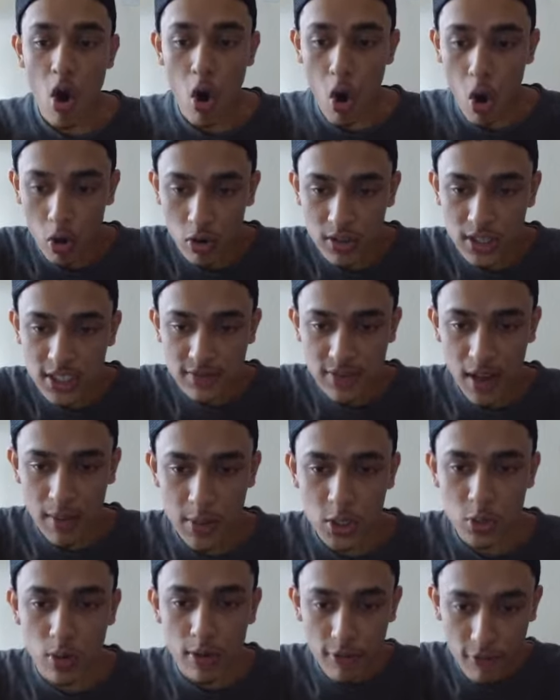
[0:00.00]
all these
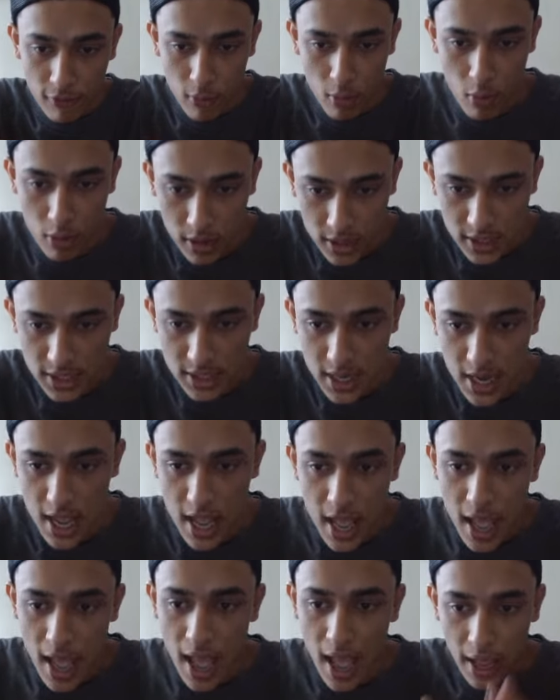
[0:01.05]
families were forced
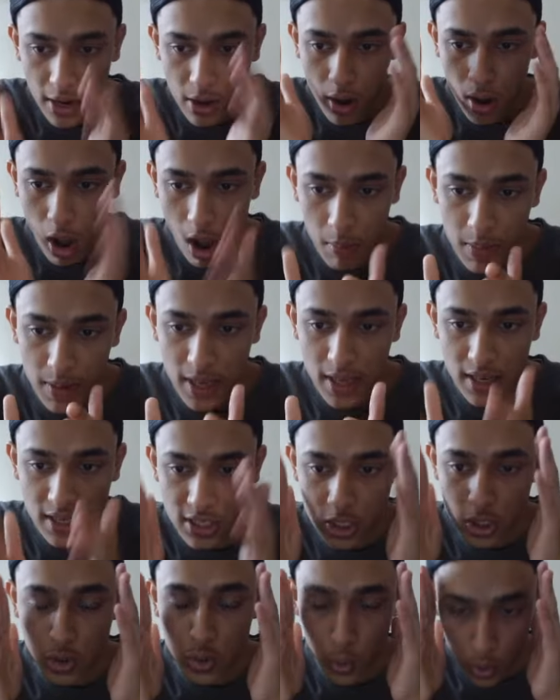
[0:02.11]
and obligated
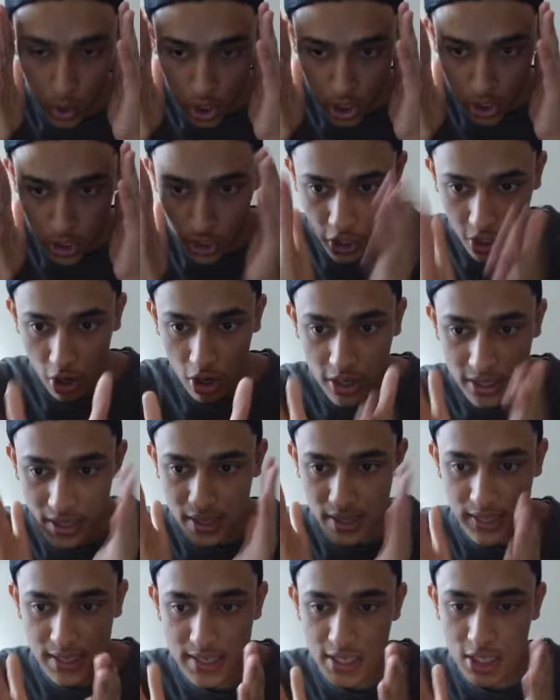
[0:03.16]
to conduct
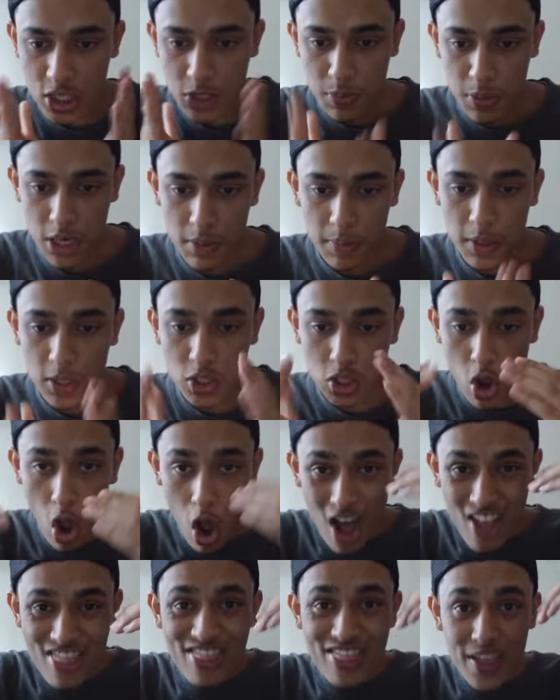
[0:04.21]
these experiments
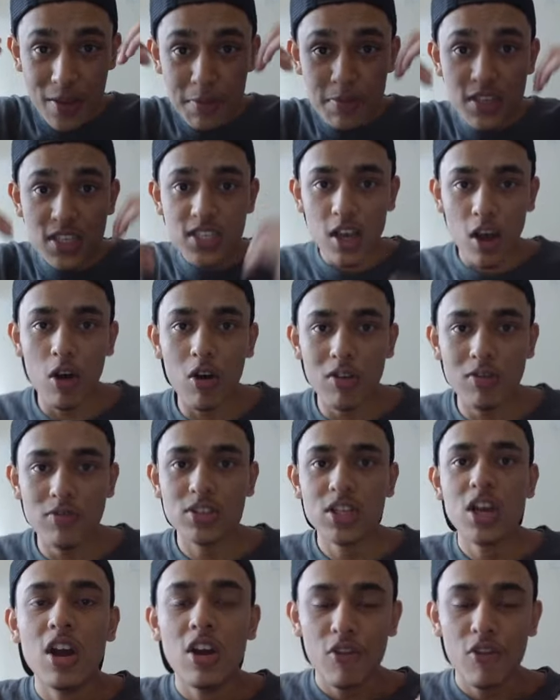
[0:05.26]
on themselves